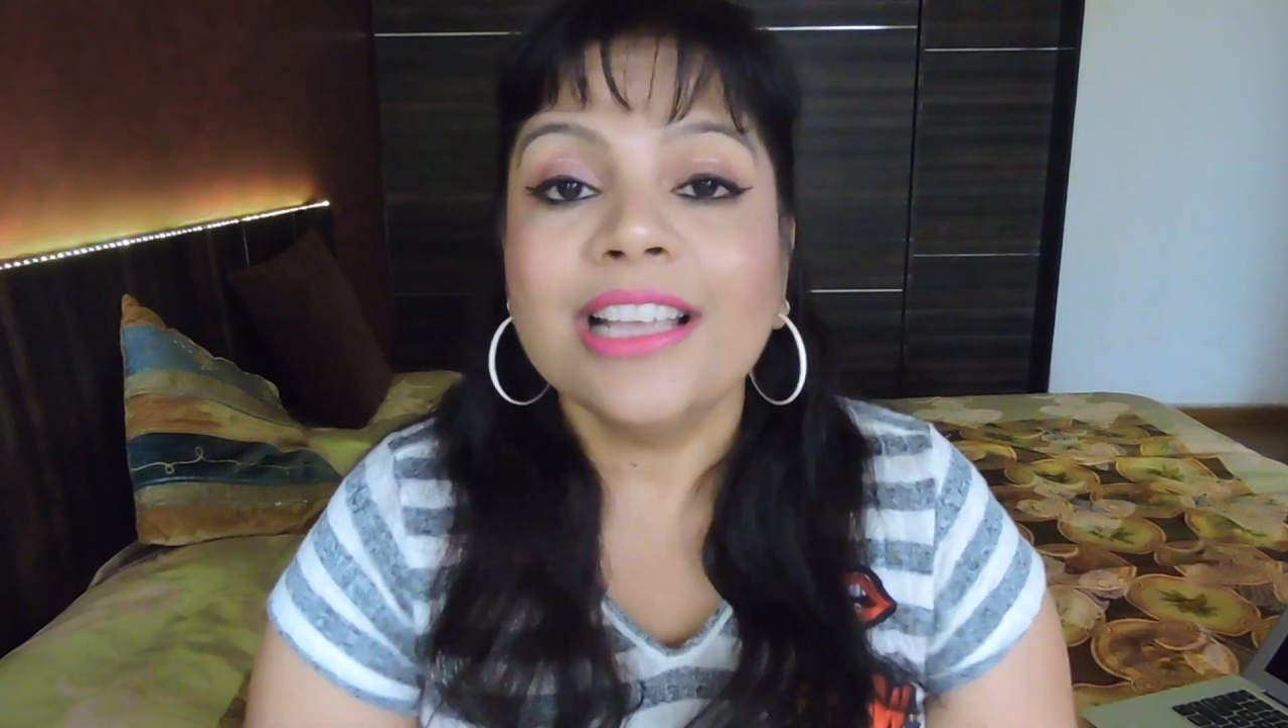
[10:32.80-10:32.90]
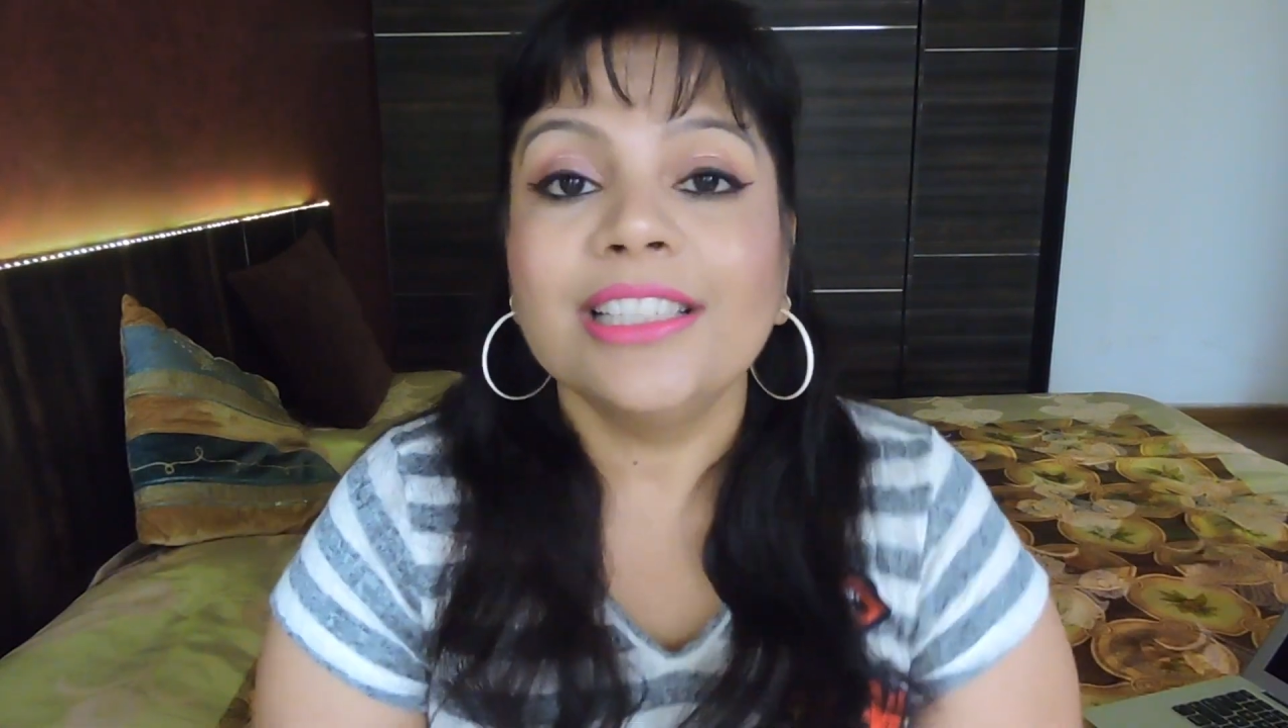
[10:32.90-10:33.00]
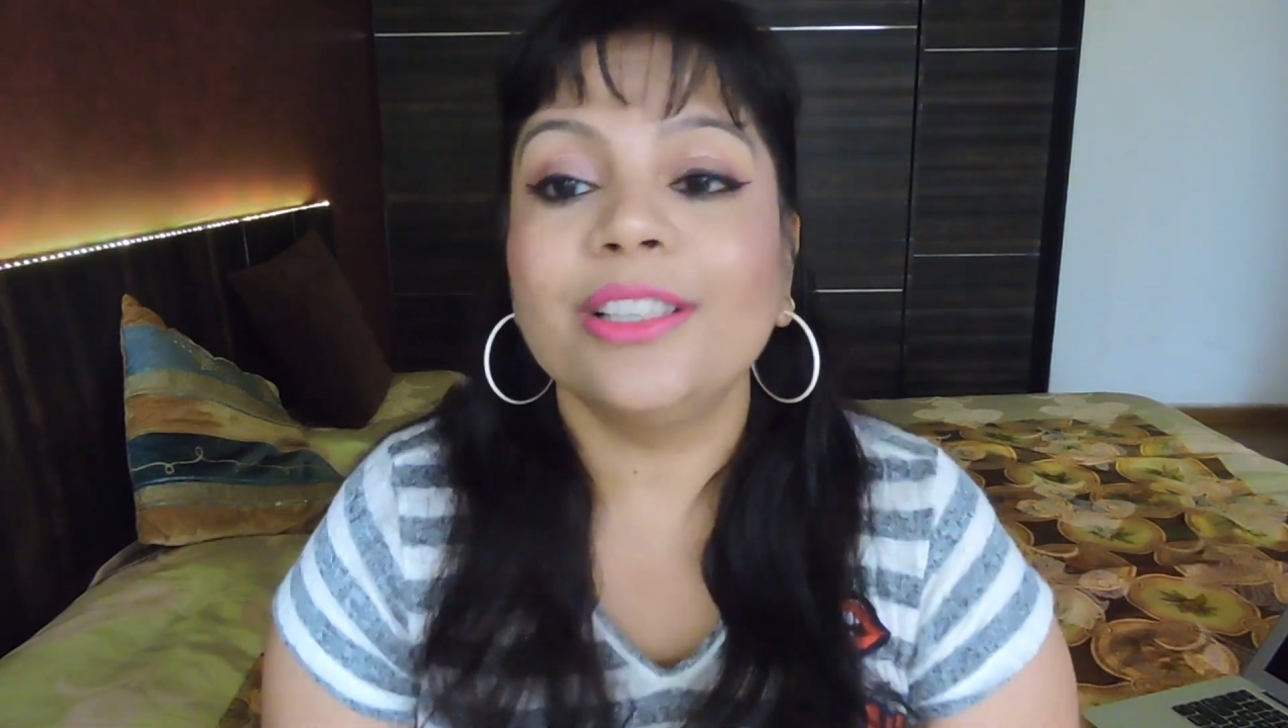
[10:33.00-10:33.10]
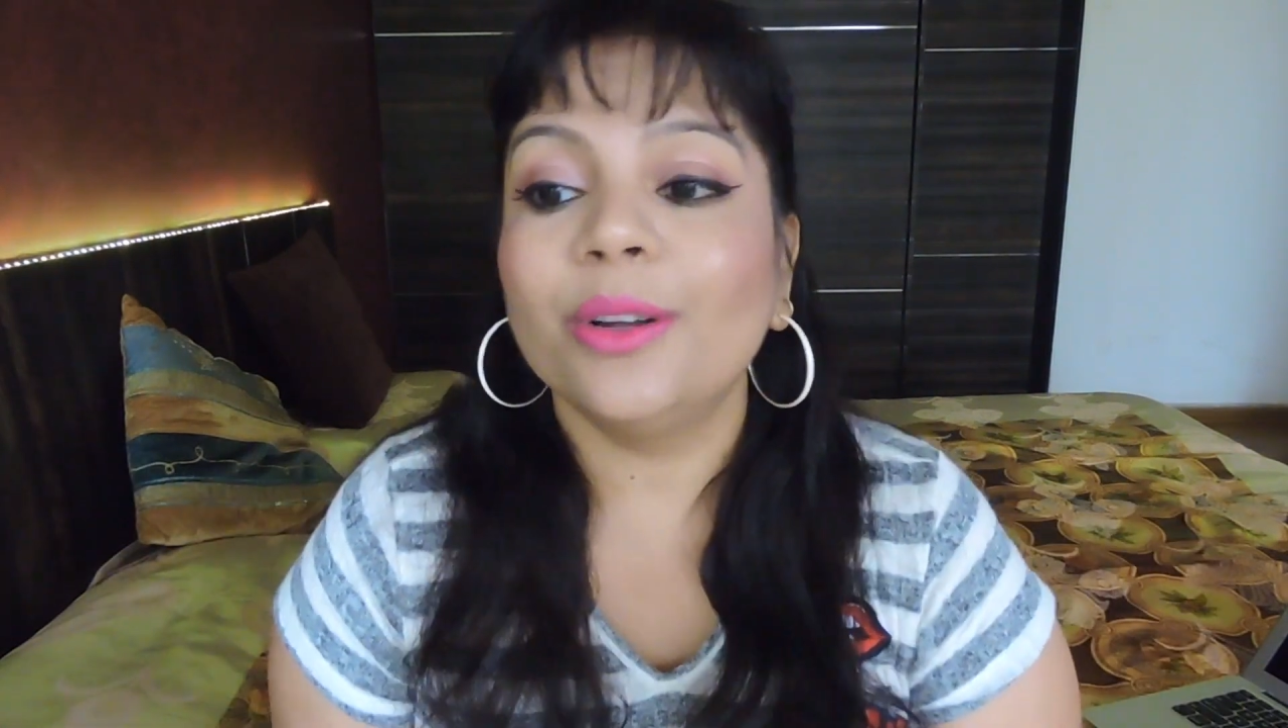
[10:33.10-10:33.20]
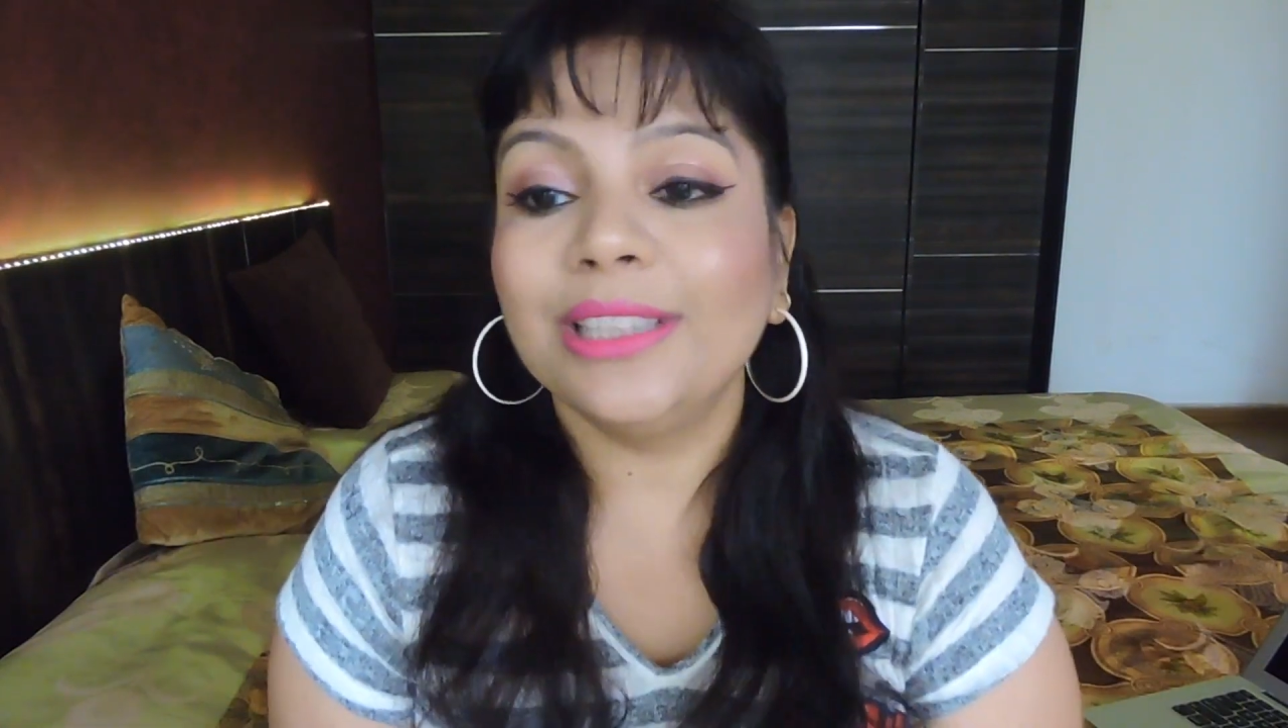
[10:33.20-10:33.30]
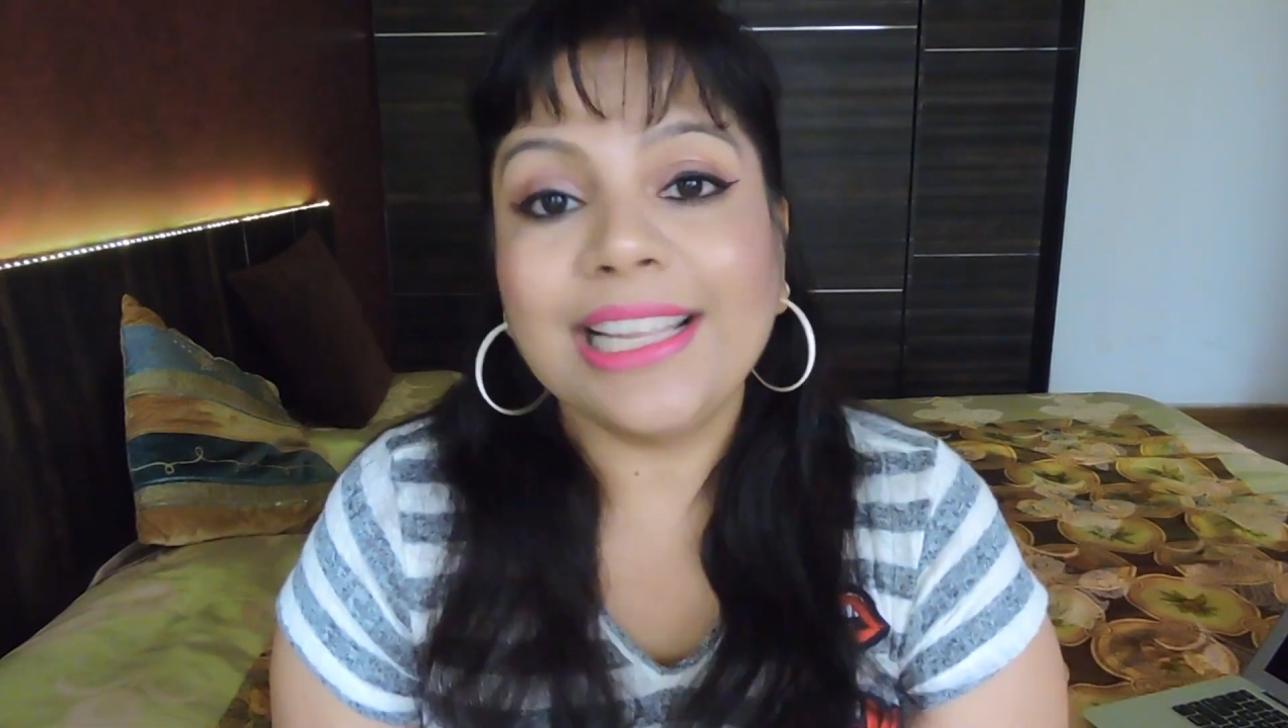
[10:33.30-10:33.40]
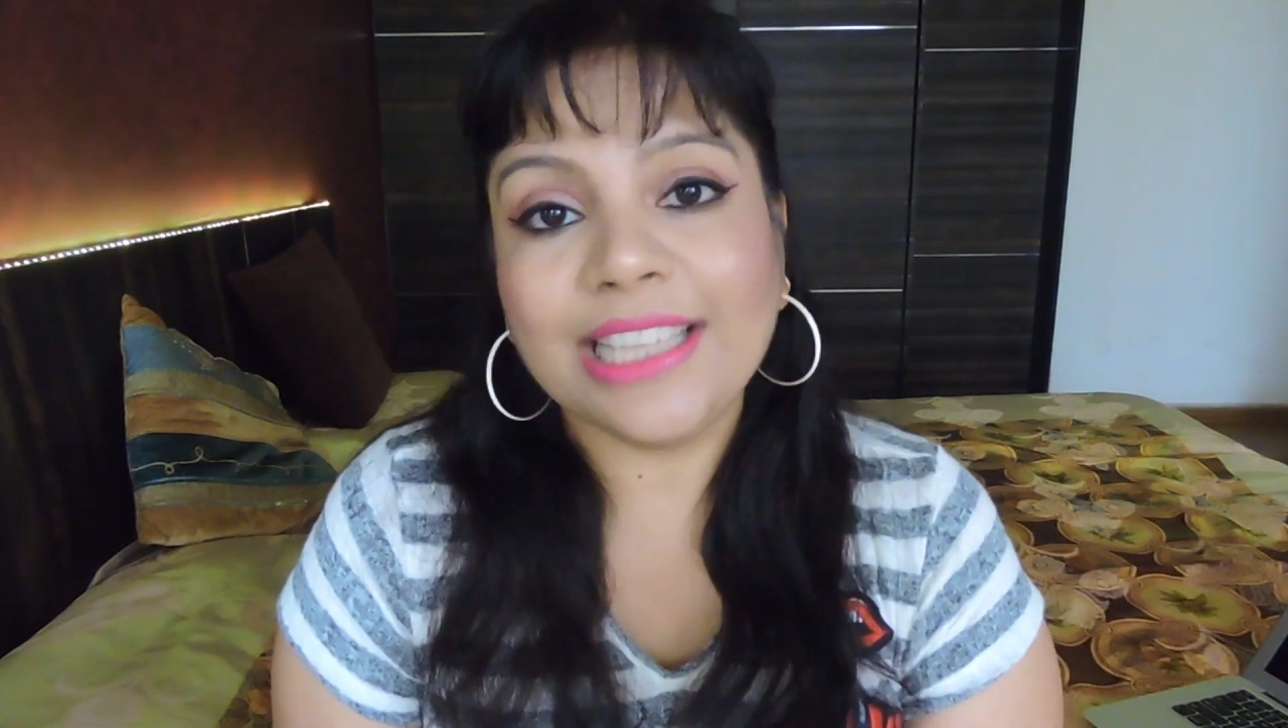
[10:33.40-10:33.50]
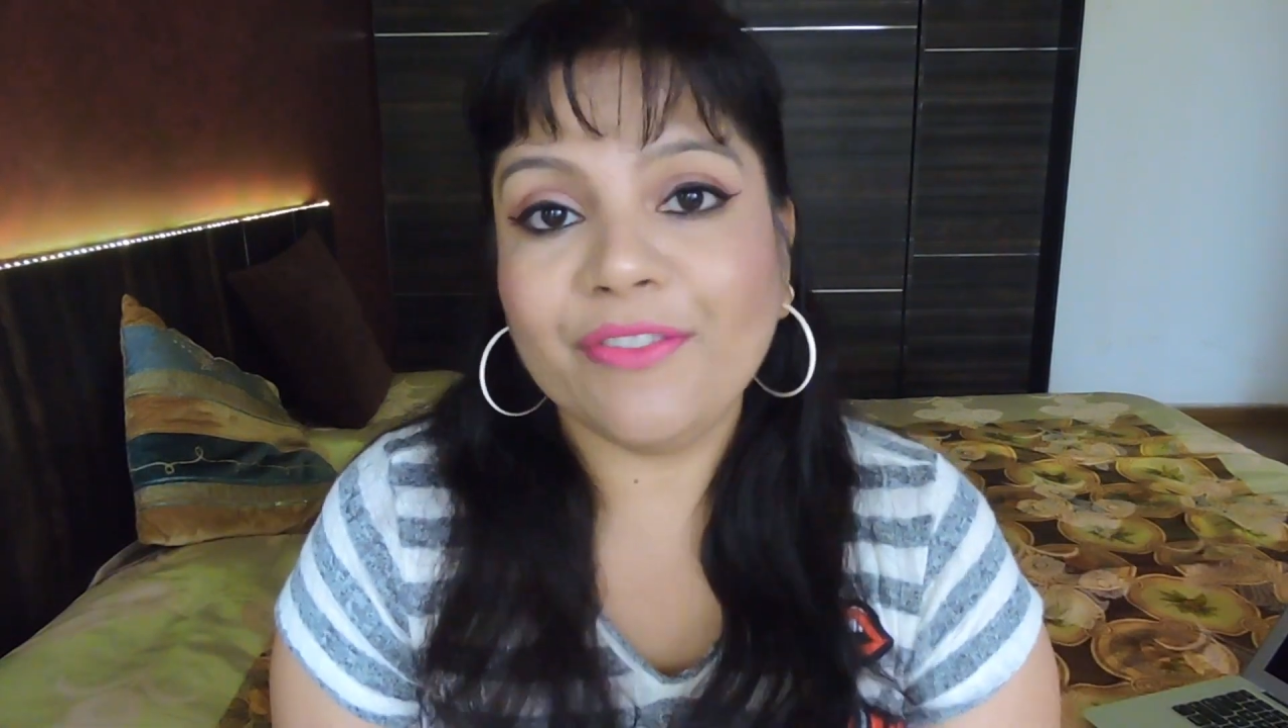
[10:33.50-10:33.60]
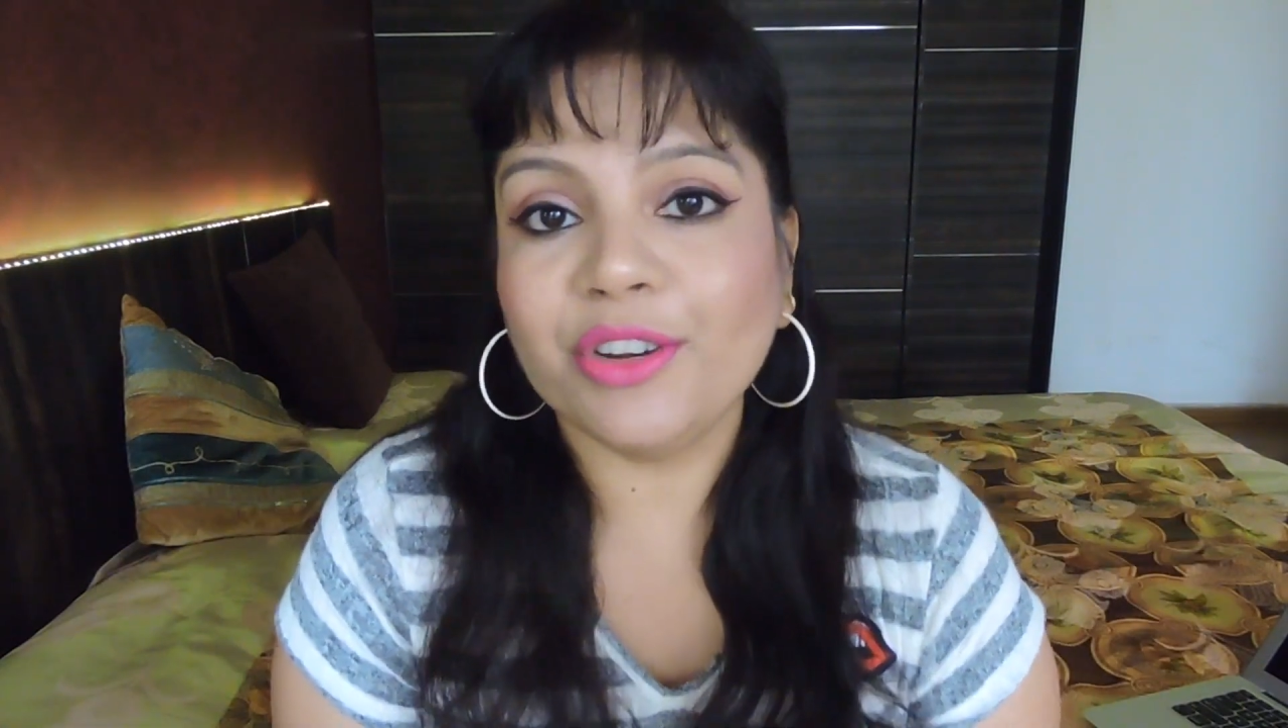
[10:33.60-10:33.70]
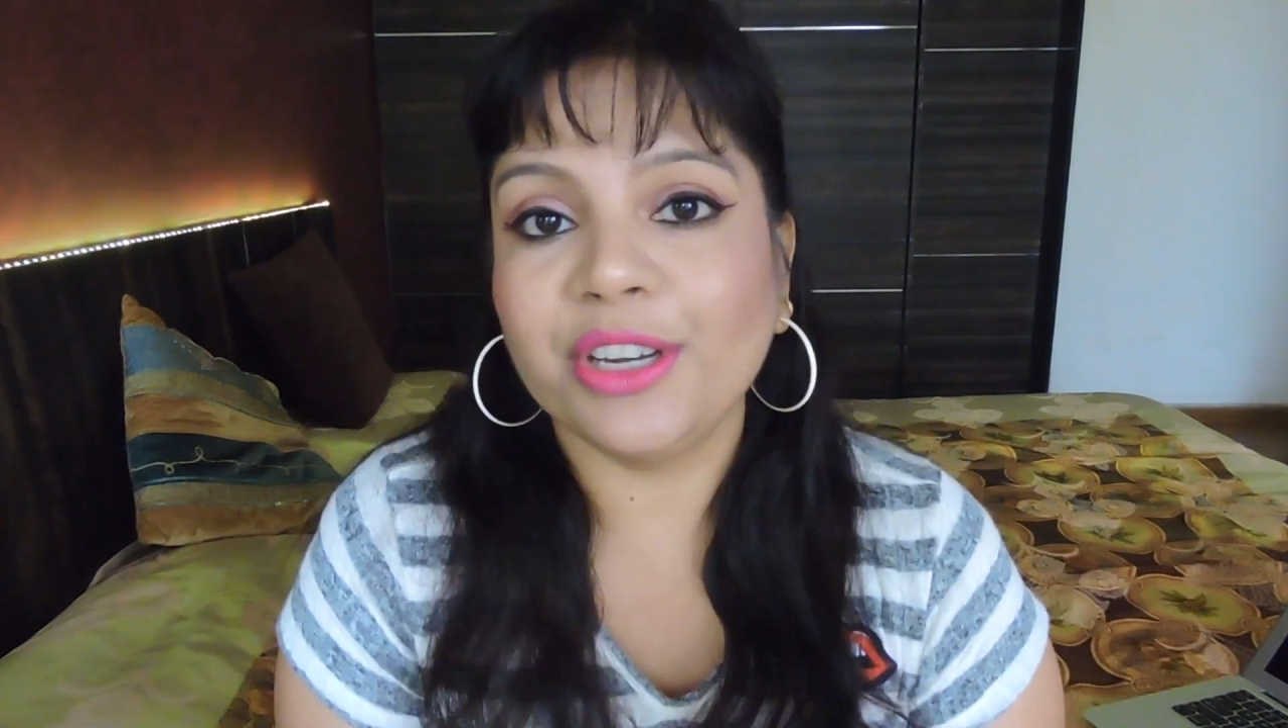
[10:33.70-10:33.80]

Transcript: So that's it for